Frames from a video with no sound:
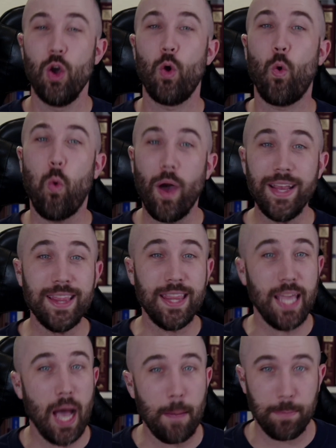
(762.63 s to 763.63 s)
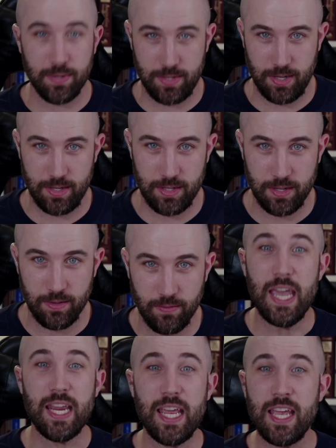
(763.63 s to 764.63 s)
Quite the opposite.
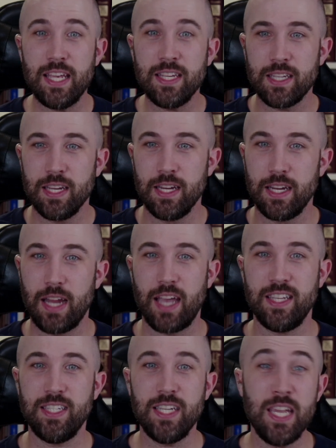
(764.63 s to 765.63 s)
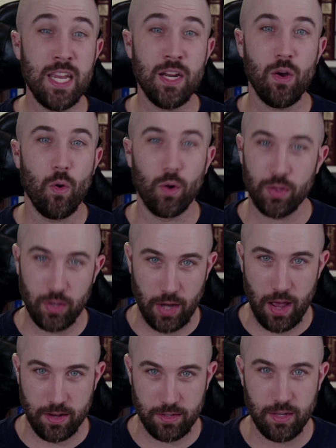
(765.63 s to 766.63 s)
It is Nicene
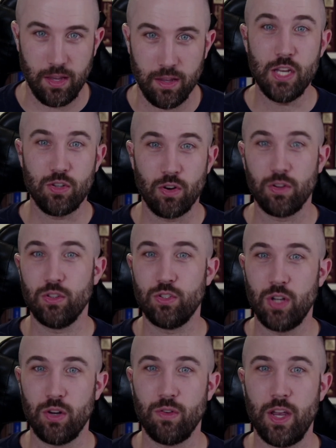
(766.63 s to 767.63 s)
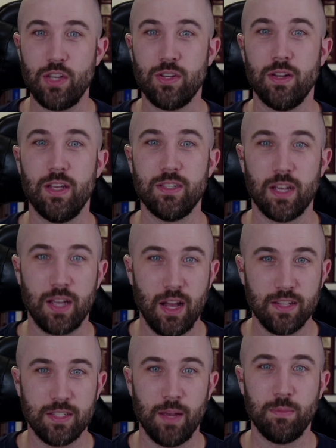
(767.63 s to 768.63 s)
orthodoxy. Eternal generation is a
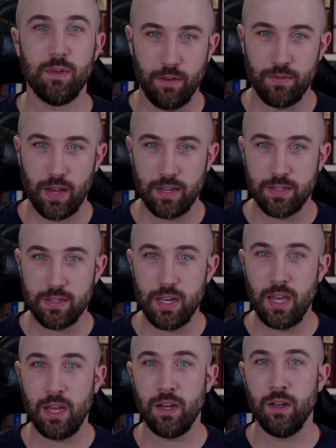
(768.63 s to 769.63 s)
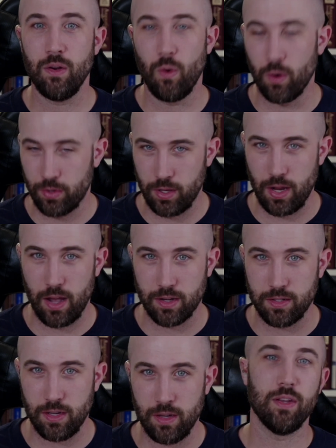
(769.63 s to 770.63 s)
concept of Nicene
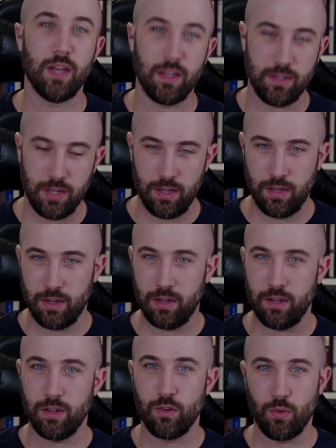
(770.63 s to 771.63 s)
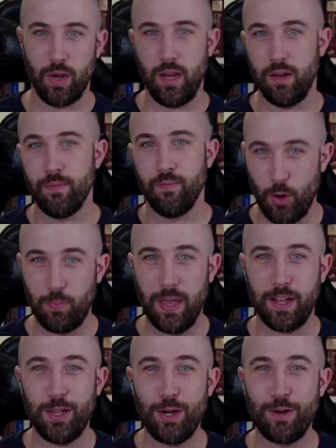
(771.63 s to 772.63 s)
orthodoxy, the Nicene Creed. Hope
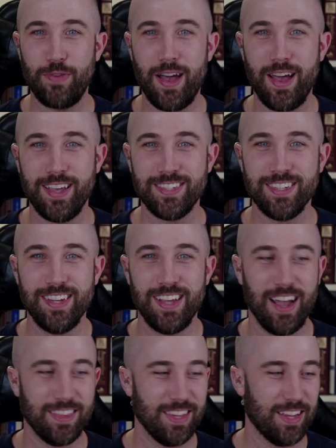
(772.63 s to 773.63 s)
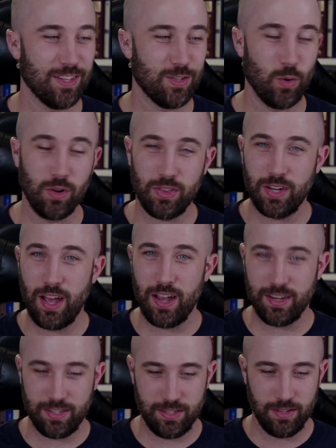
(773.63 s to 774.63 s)
that clarifies. I think it's
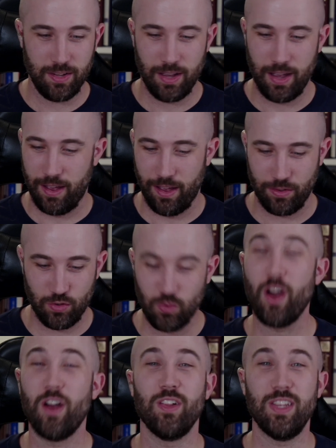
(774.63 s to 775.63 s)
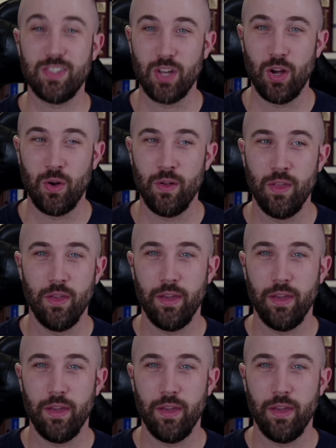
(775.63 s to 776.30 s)
orthodox, strongly so.